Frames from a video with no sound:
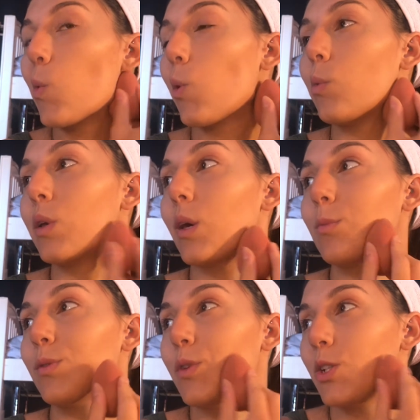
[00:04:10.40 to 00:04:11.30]
and we
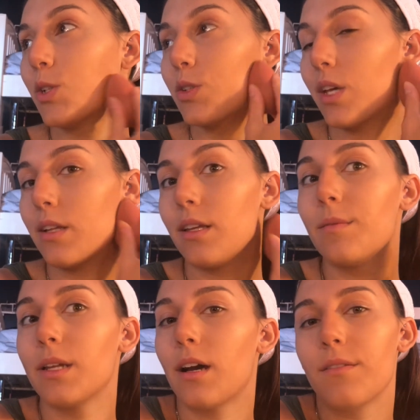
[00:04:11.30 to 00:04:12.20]
gambled for each other's candy.
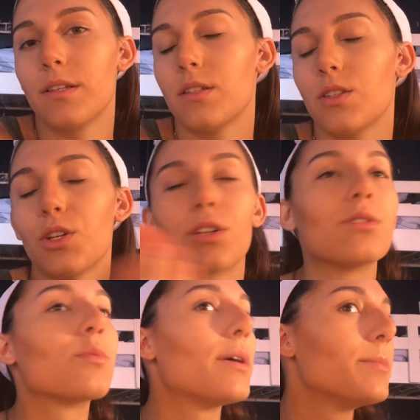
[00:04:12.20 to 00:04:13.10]
I mean, obviously the
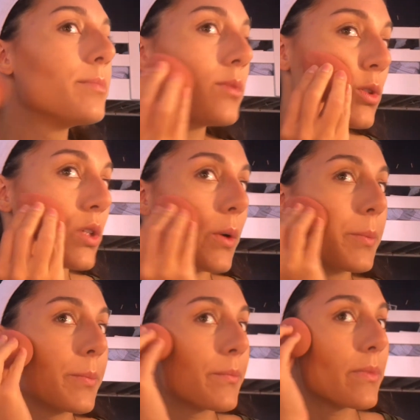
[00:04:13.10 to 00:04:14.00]
girls won, so
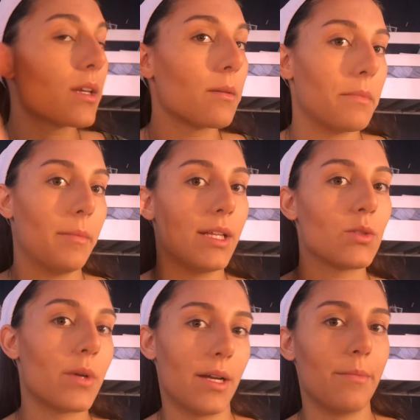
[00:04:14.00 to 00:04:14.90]
maybe
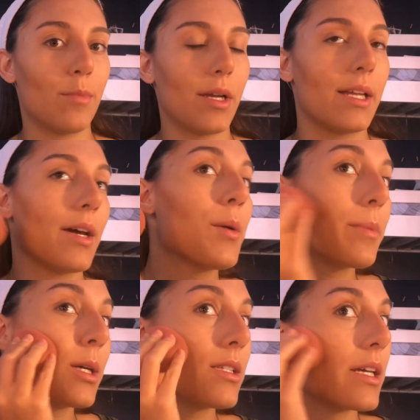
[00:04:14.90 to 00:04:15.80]
that's why I'm breaking out,
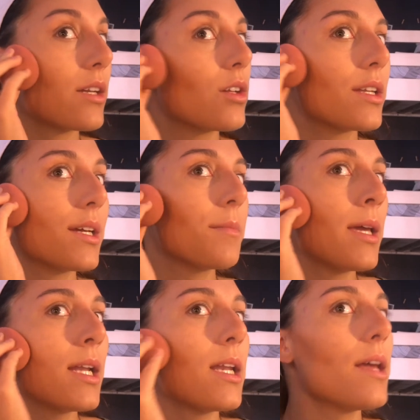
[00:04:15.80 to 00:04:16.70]
because I ate all the damn
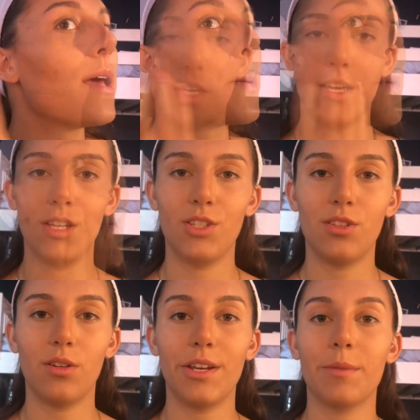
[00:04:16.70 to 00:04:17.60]
candy.
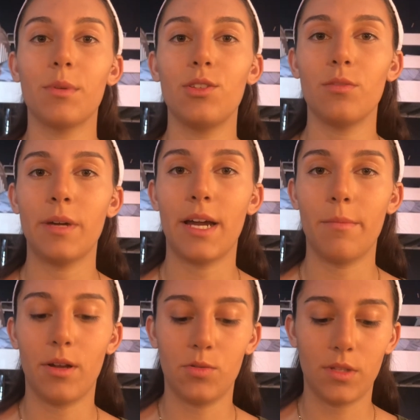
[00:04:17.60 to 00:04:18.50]
So now I'm going to do my
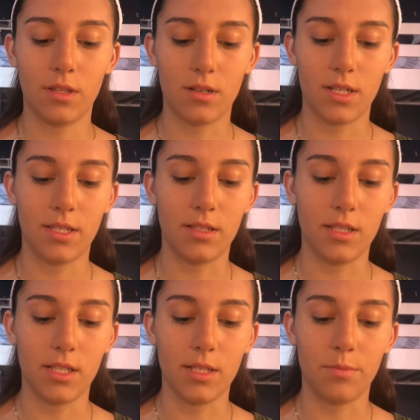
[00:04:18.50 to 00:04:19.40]
eyebrows with the
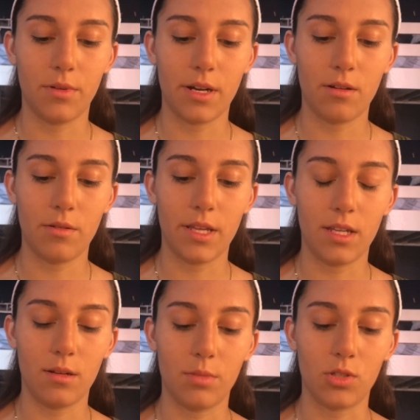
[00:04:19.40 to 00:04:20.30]
Anastasia Dipbrow and the
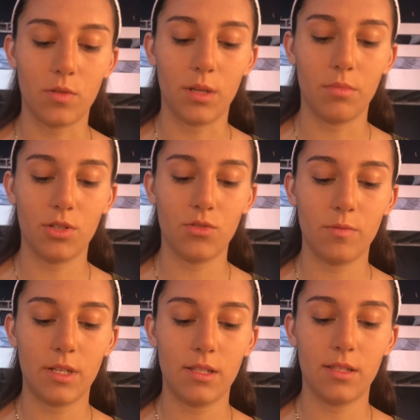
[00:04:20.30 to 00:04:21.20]
number 20 brush from
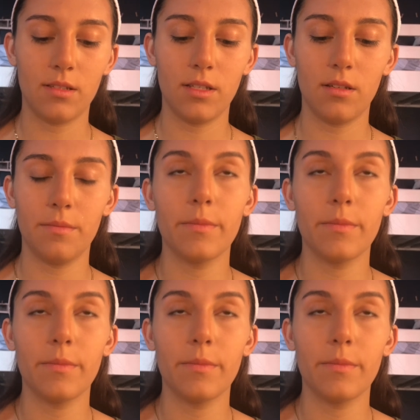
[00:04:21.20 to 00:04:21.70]
Anastasia.